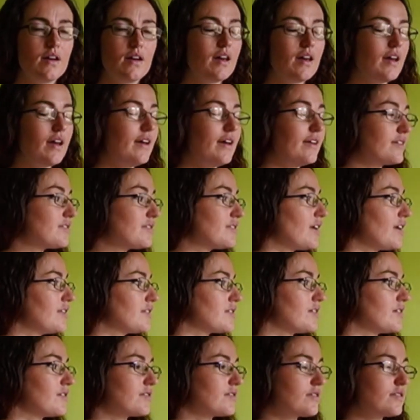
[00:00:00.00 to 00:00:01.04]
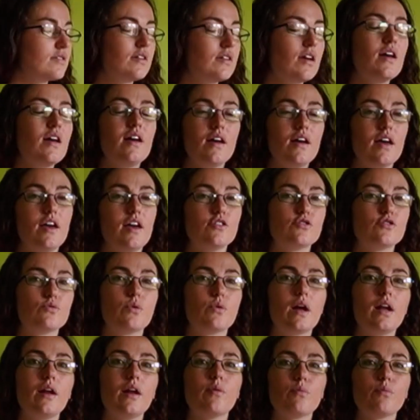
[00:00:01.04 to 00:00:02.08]
in a sentence is
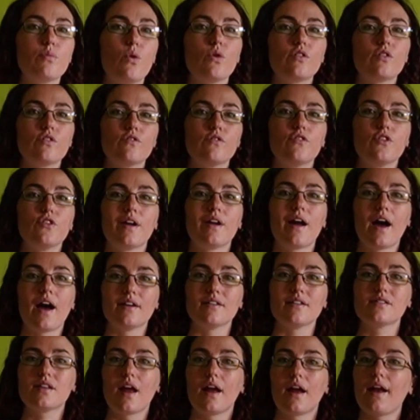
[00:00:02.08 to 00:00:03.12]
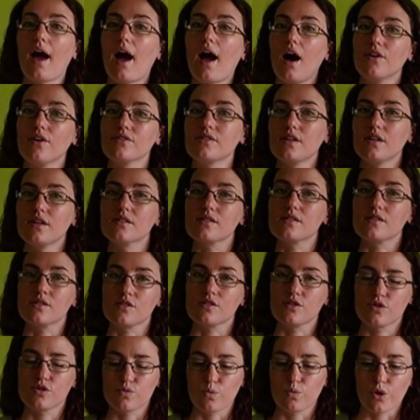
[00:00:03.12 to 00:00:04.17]
really important for you to understand how
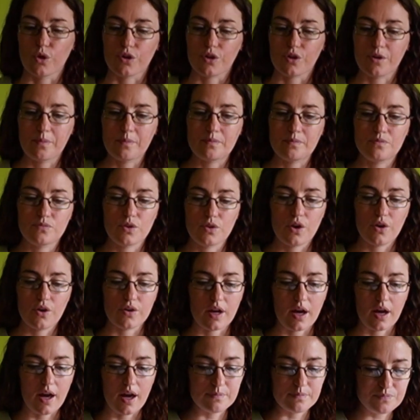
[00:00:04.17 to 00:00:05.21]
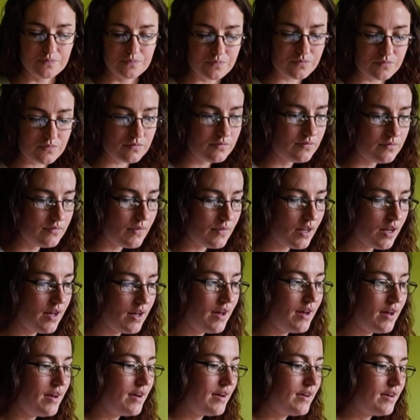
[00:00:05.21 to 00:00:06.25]
sentences work. Okay?
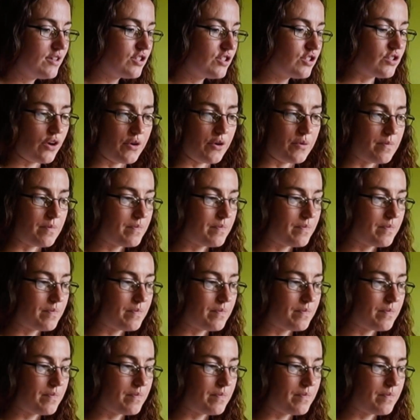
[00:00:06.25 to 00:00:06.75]
So,